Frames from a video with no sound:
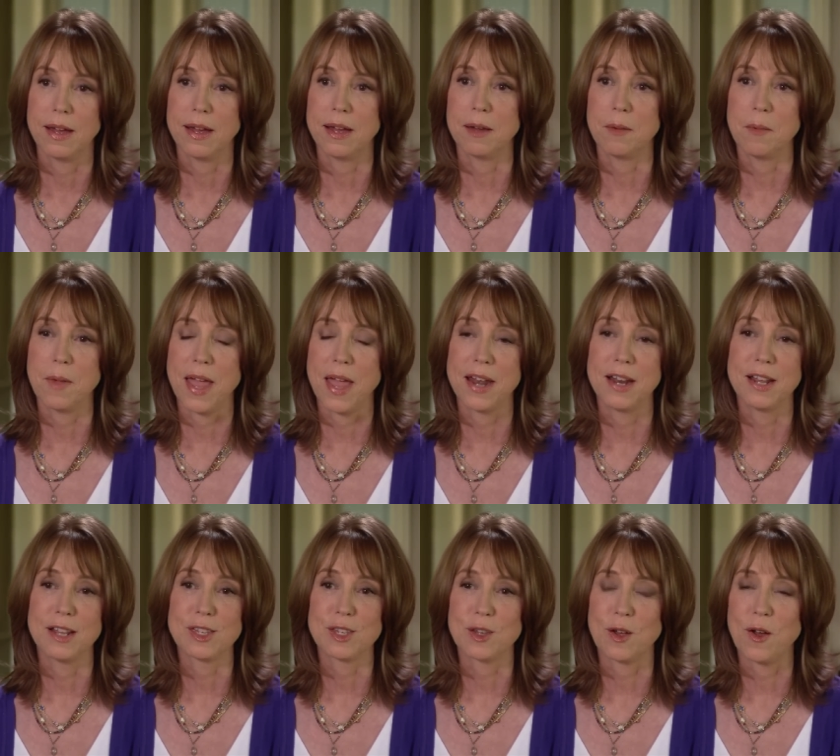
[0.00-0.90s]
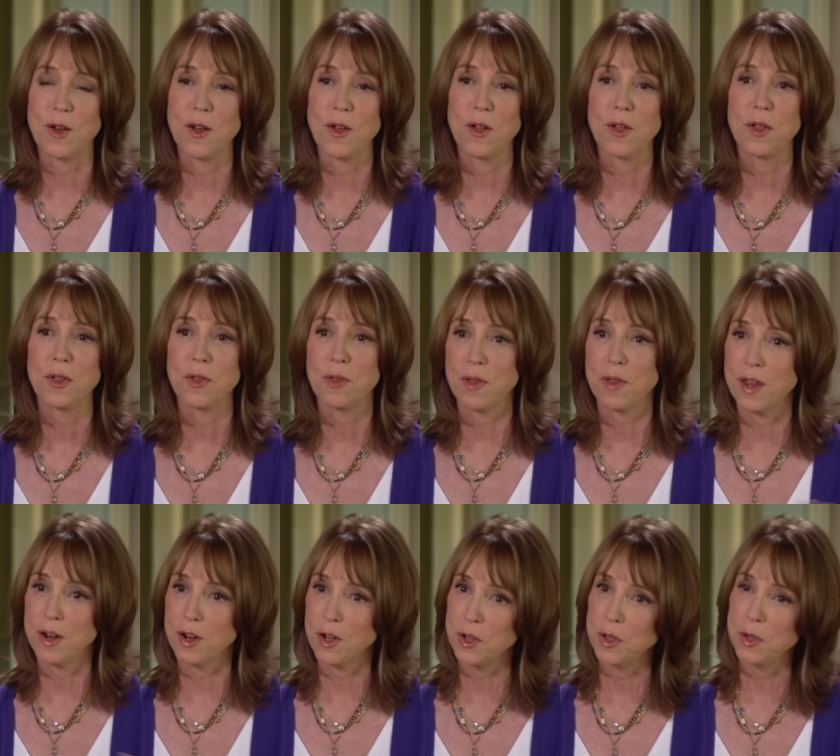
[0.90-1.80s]
Um, and it's all
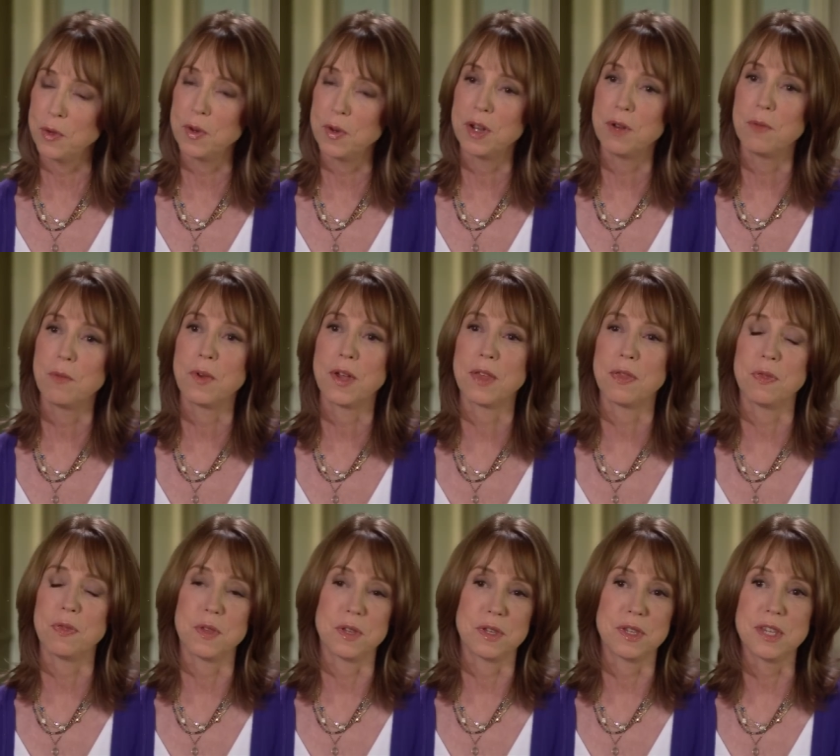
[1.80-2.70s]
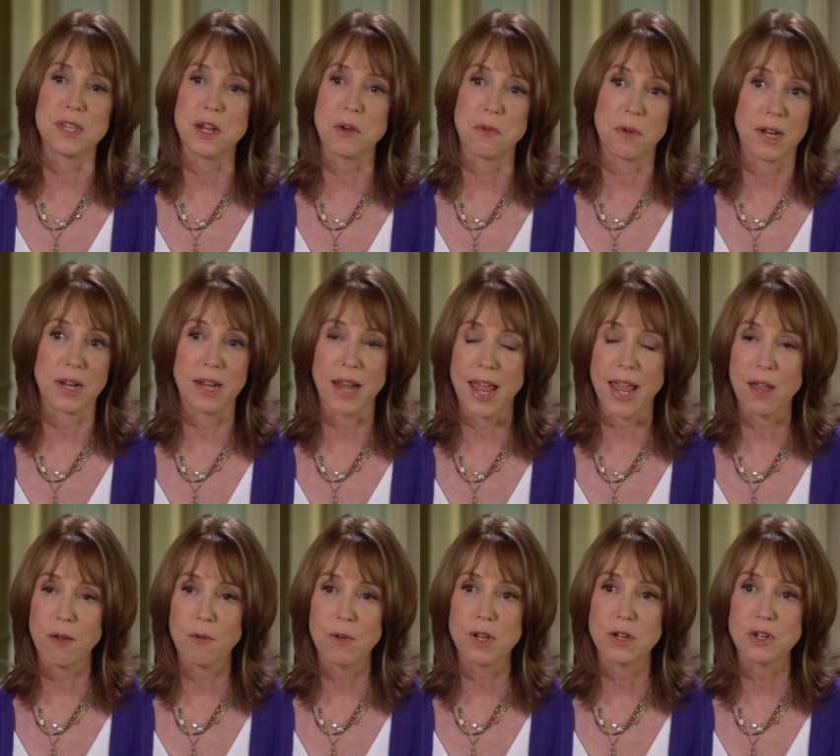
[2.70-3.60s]
included with the secret
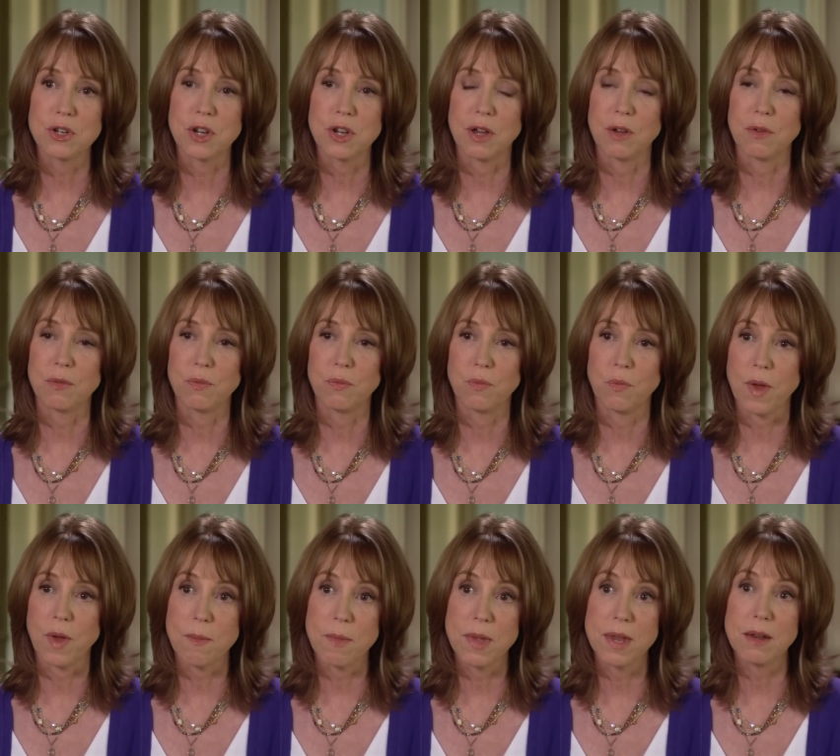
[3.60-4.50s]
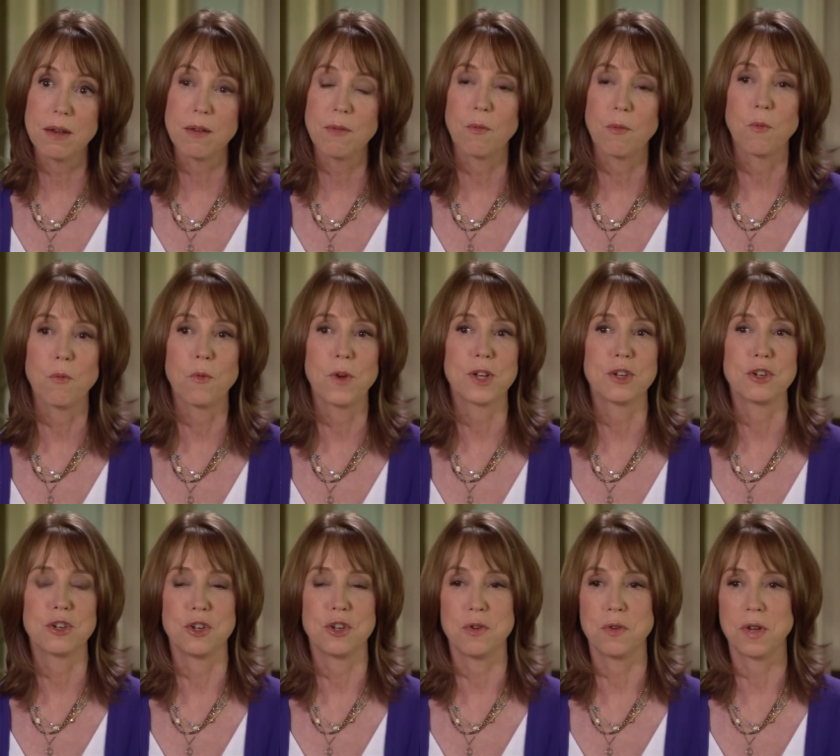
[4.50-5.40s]
language of women,
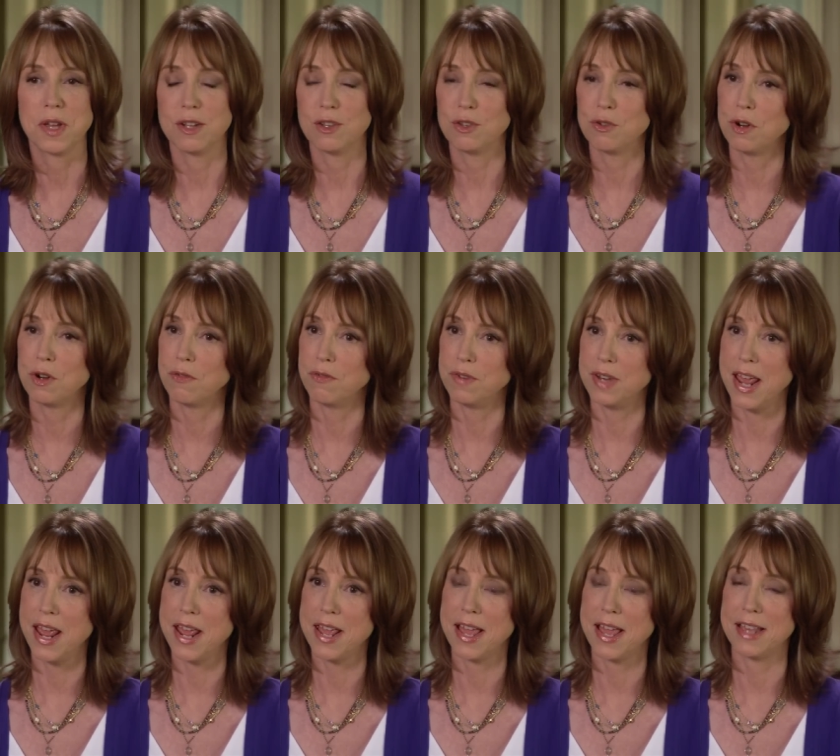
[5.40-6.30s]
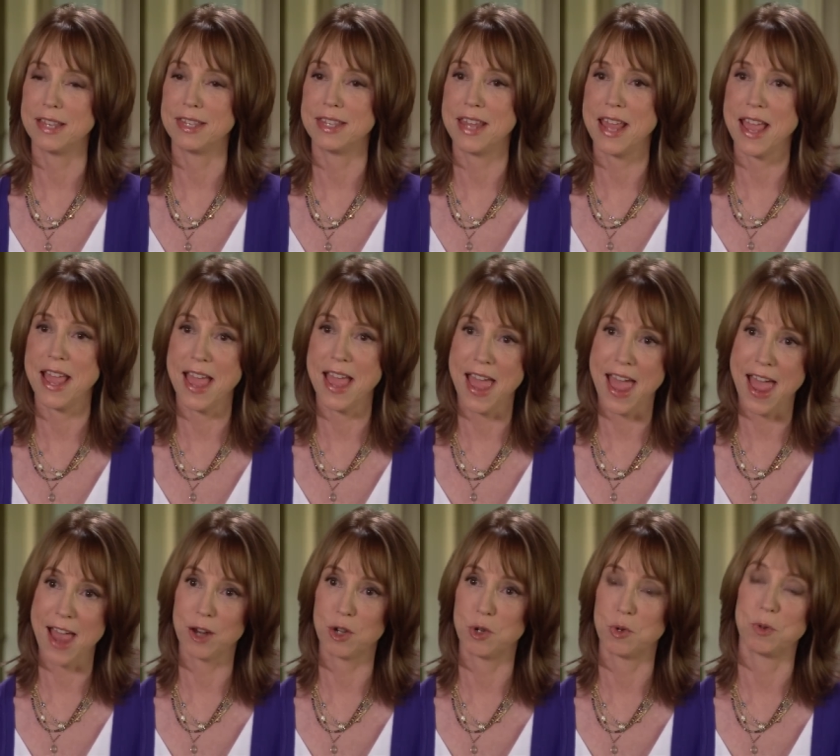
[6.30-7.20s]
which you can sort of take as the
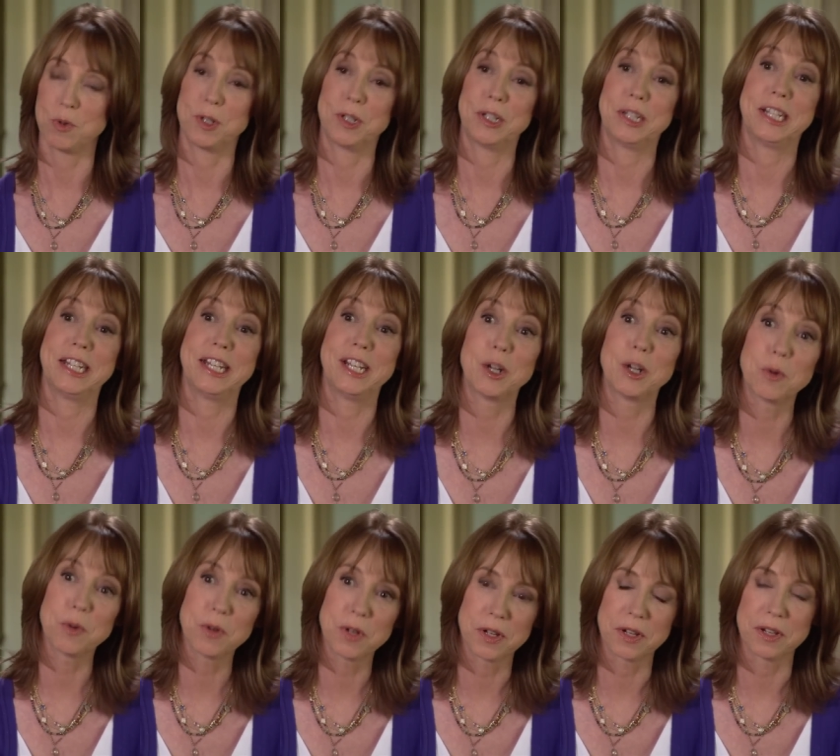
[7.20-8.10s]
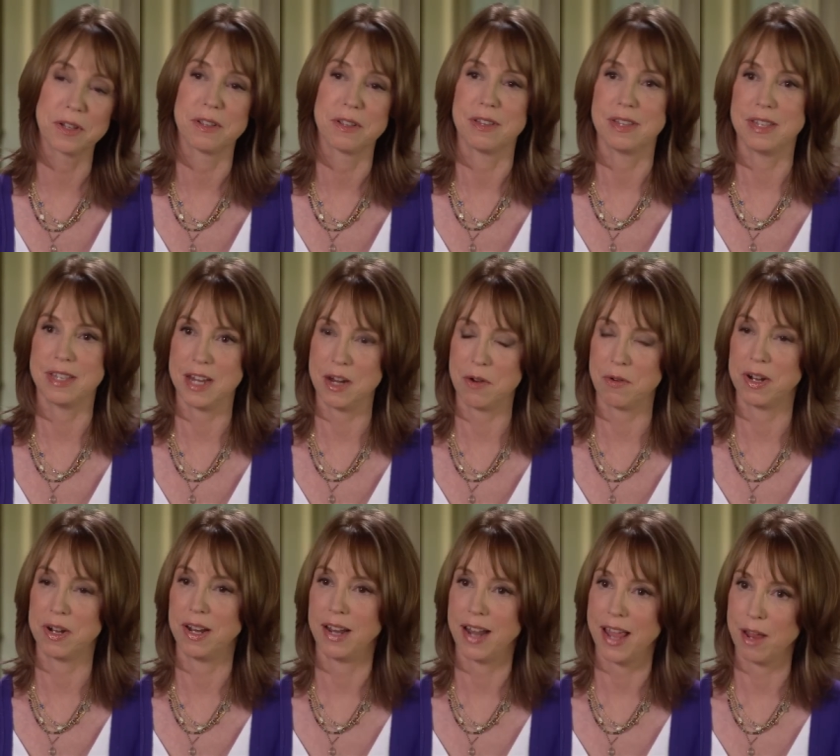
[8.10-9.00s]
actual literal
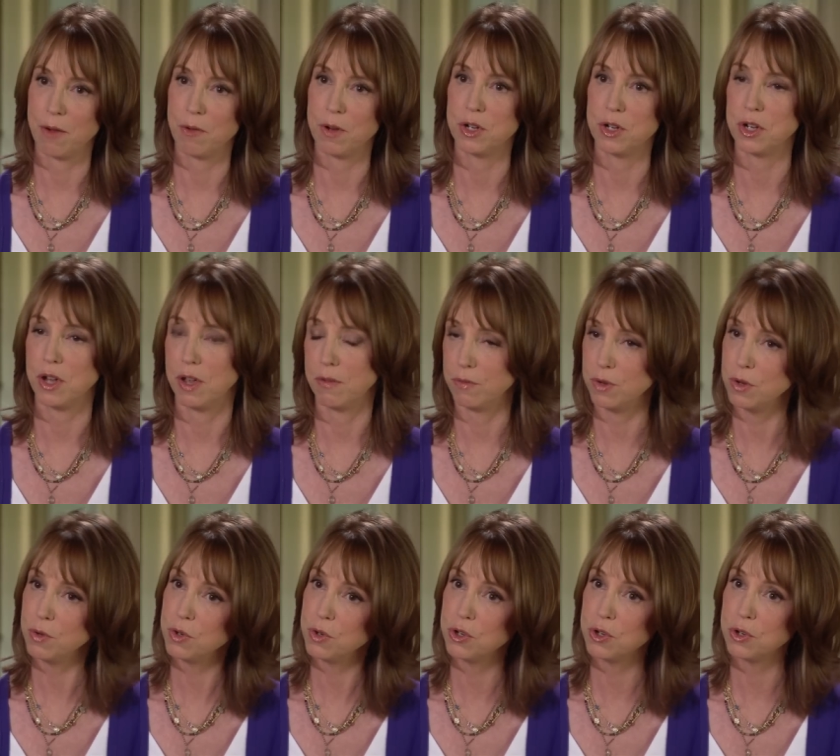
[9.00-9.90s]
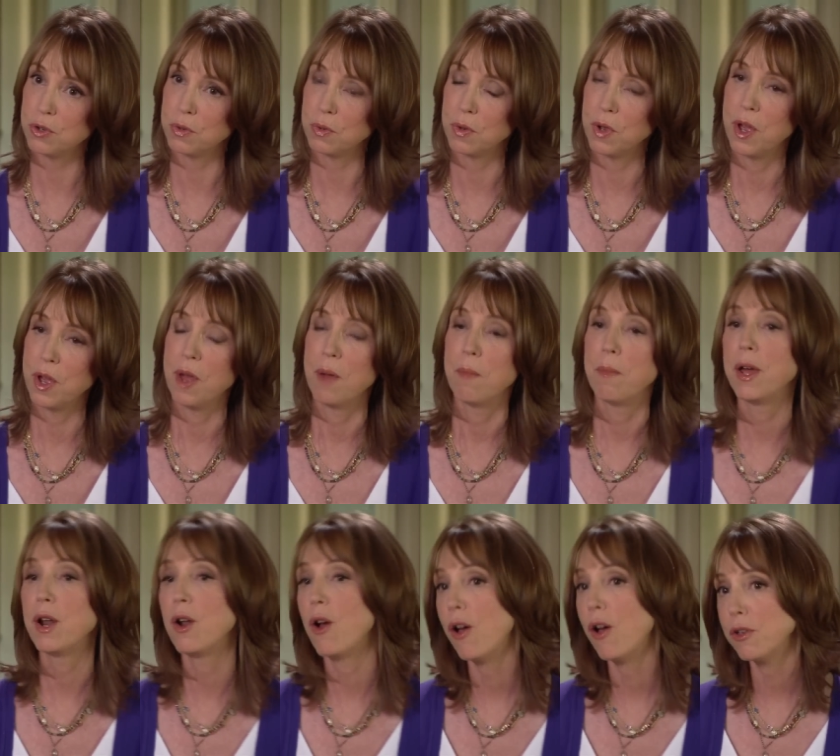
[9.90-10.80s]
secret language of Nushu,
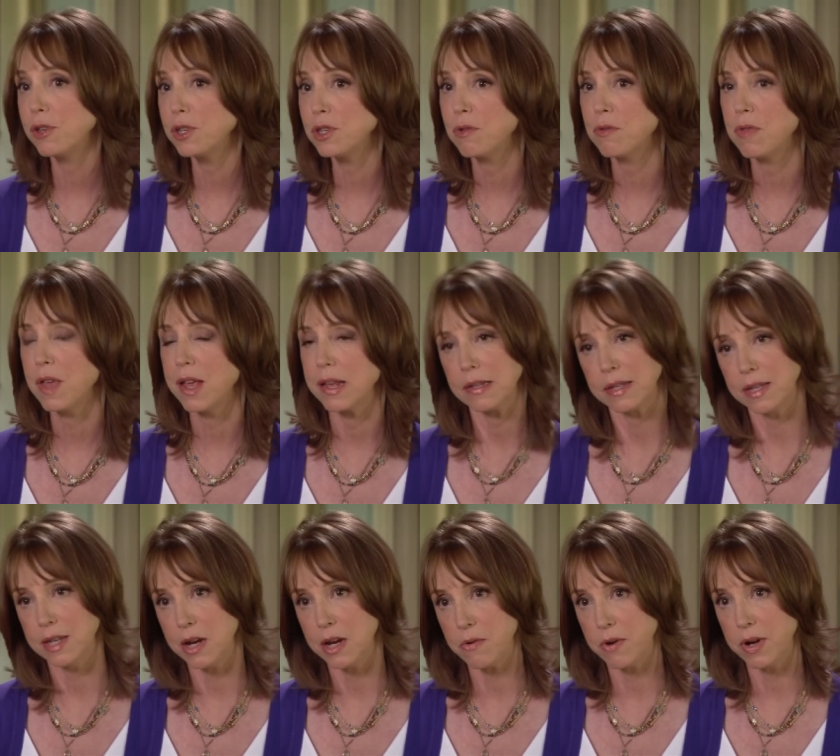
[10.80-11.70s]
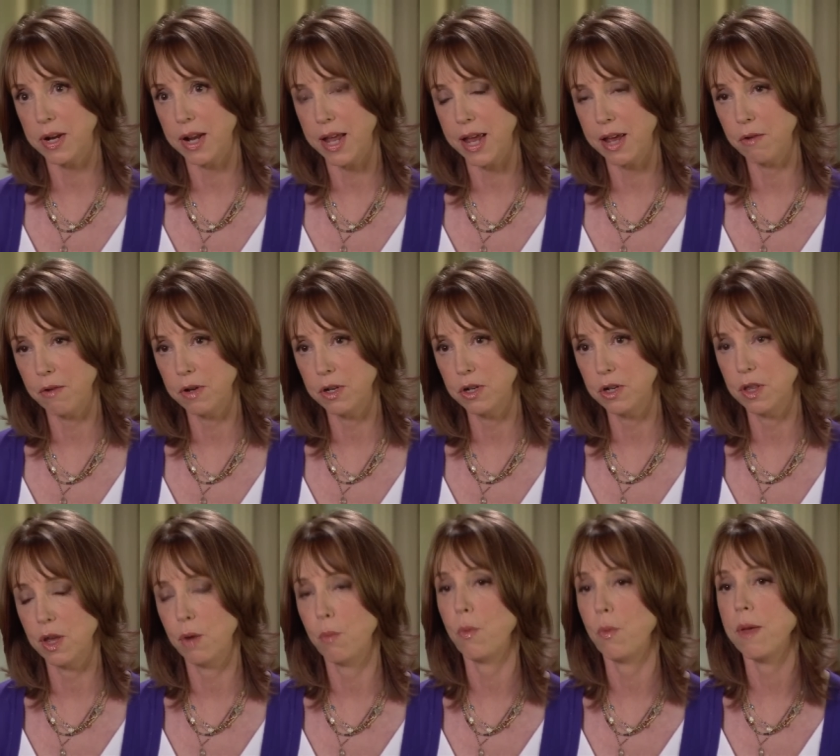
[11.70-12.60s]
but also that secret language
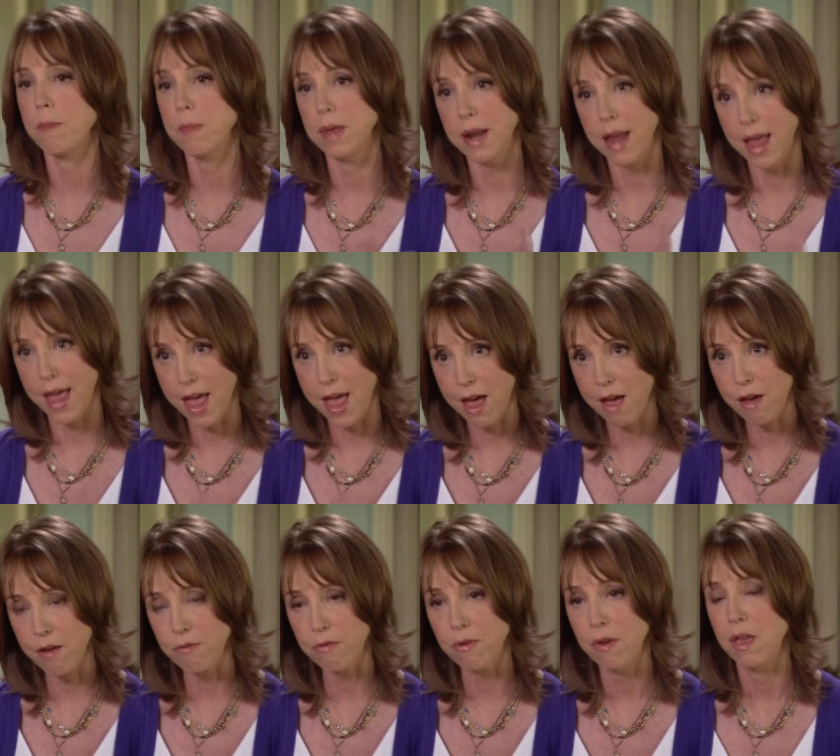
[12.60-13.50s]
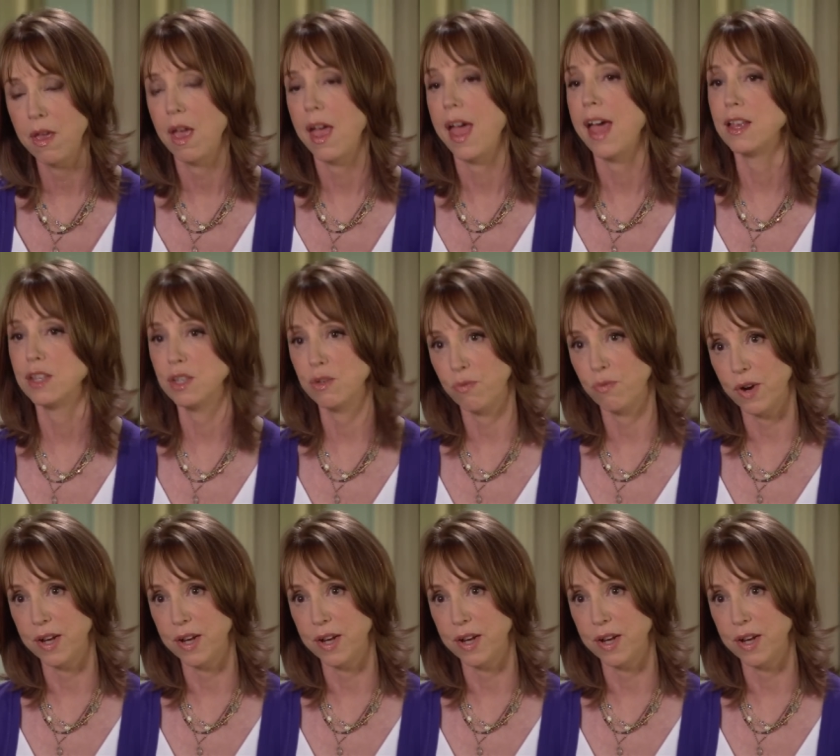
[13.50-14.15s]
that women have as